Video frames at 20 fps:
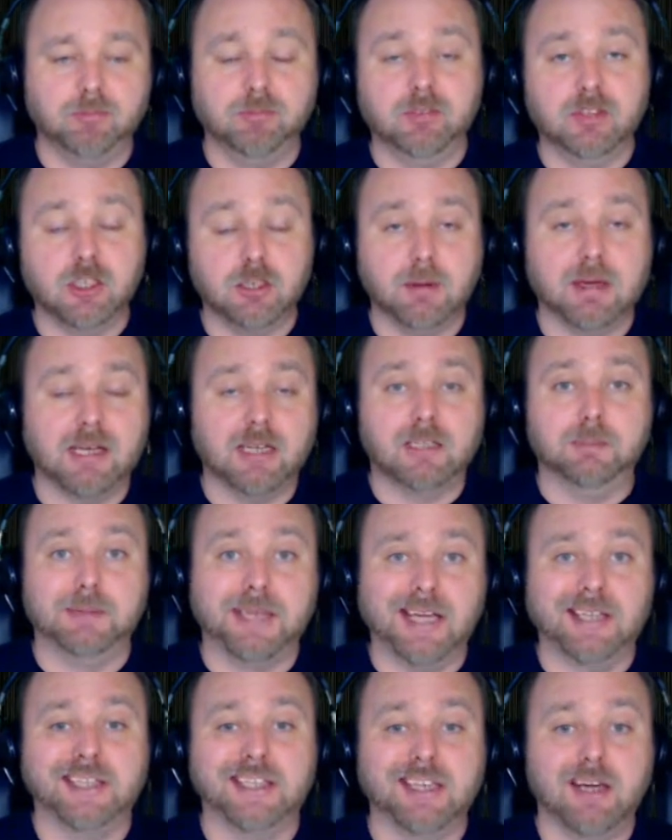you might end up
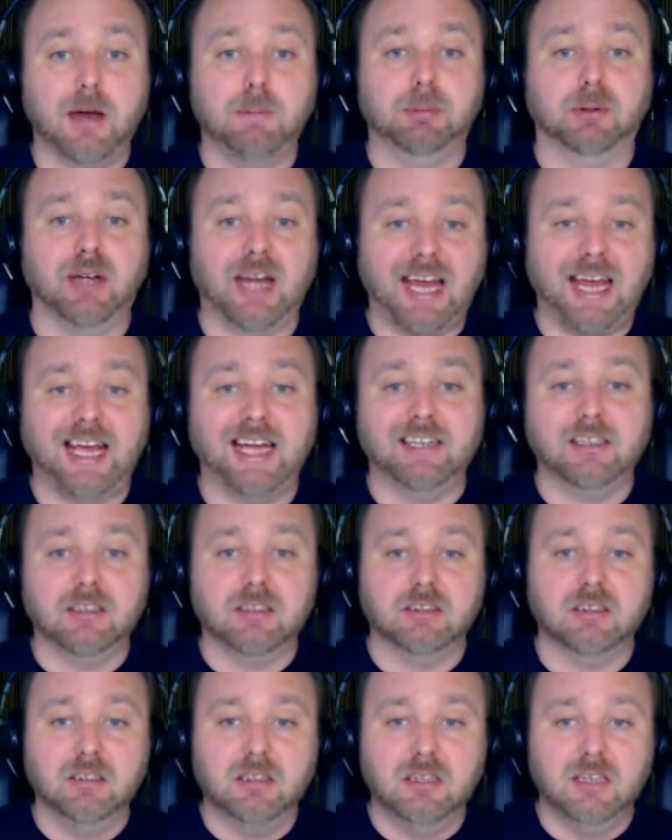getting the upper hand
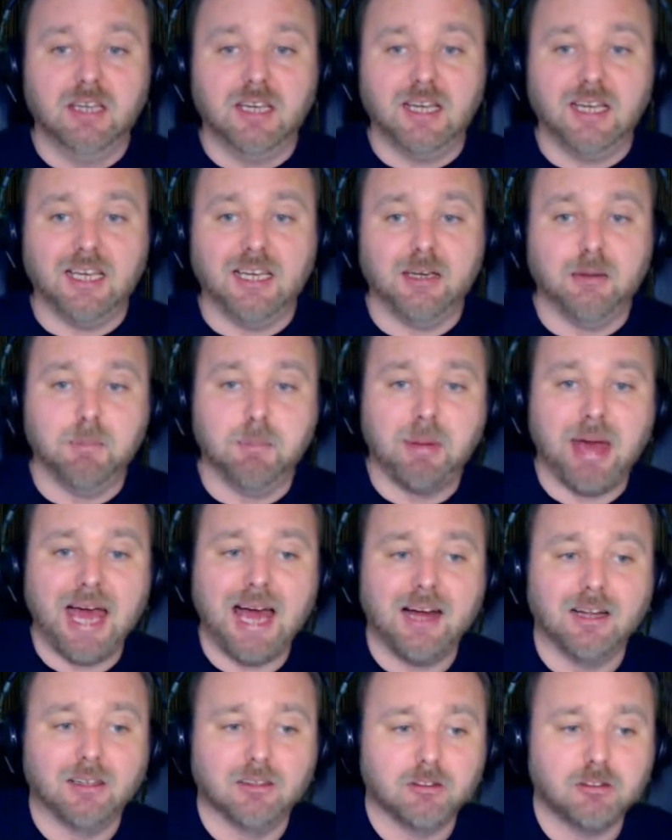in
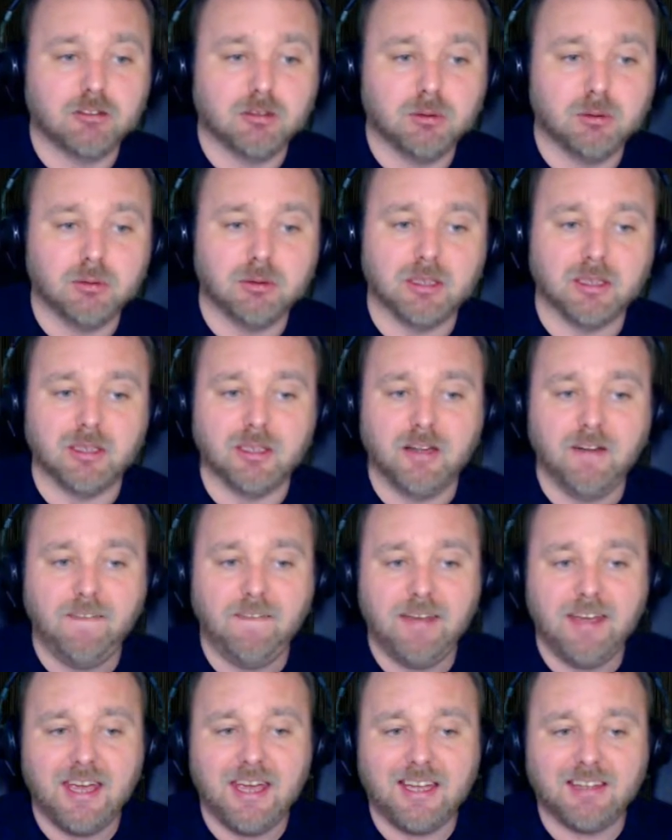battle. So
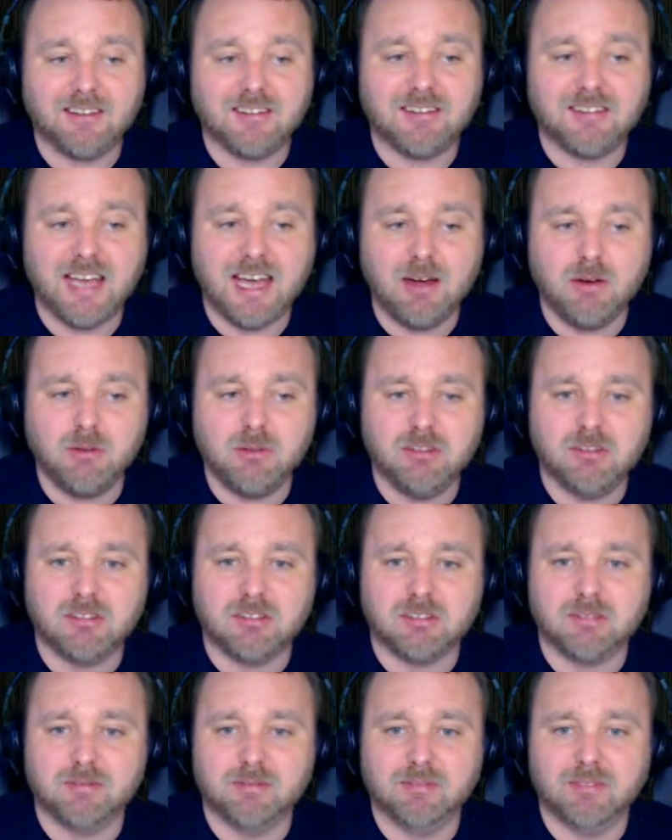it
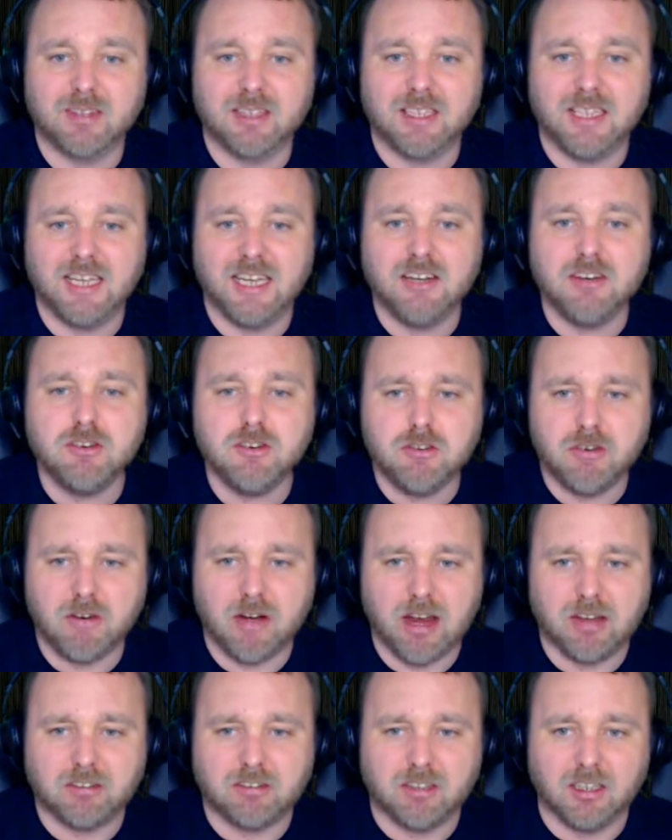sounds
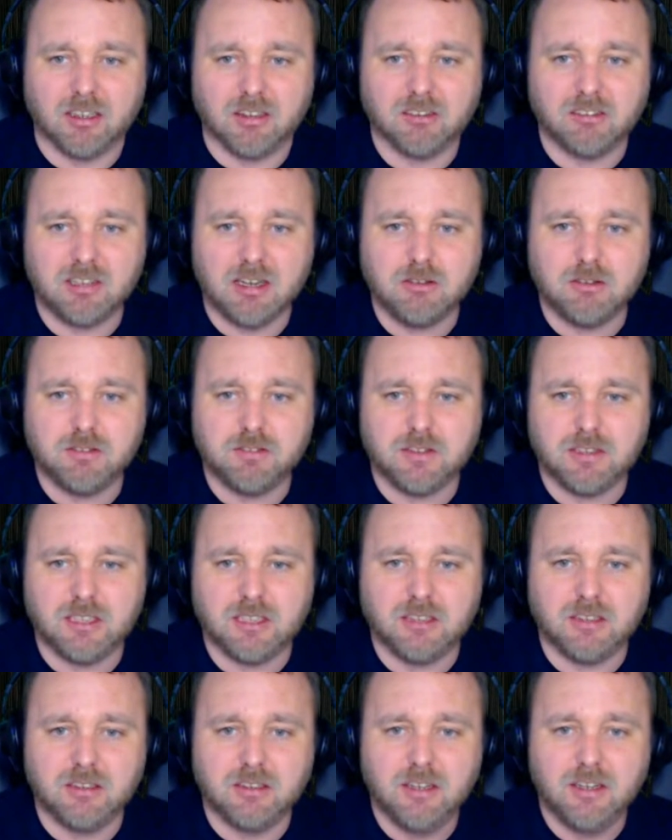interesting. Sounds very,
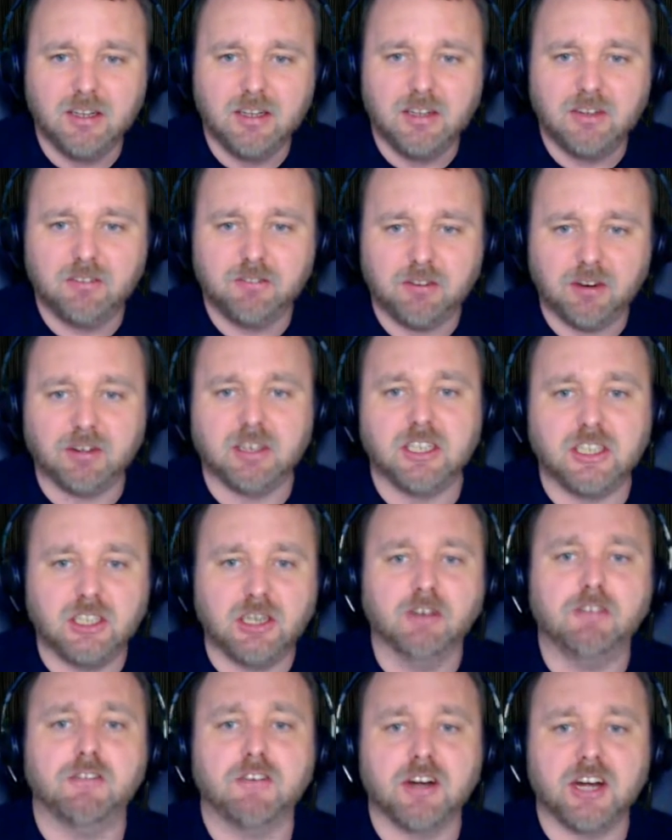very
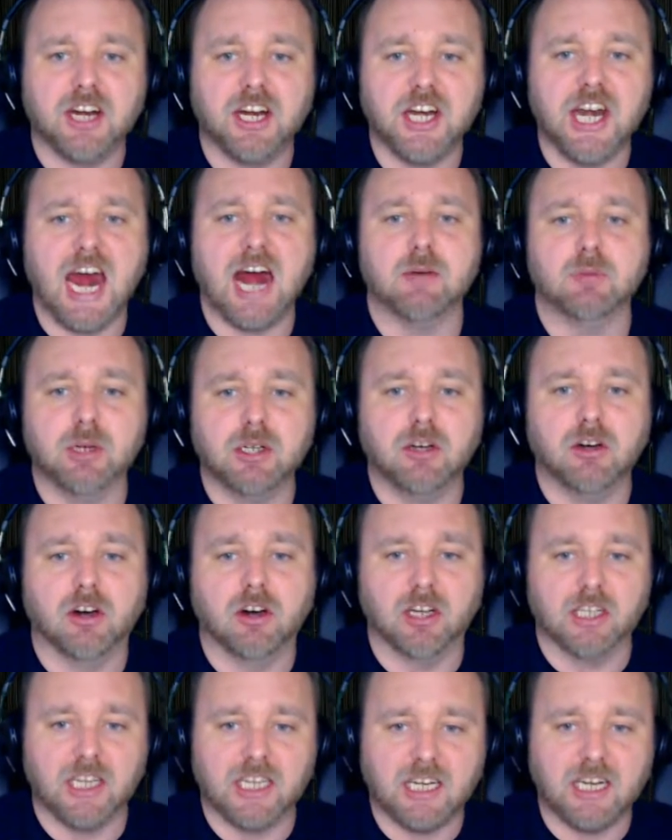different in that
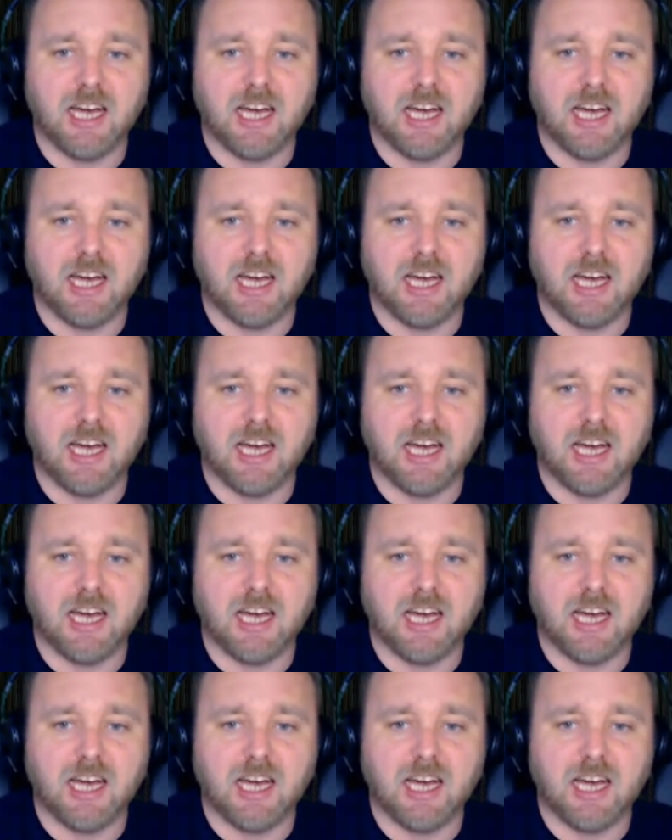regard, like an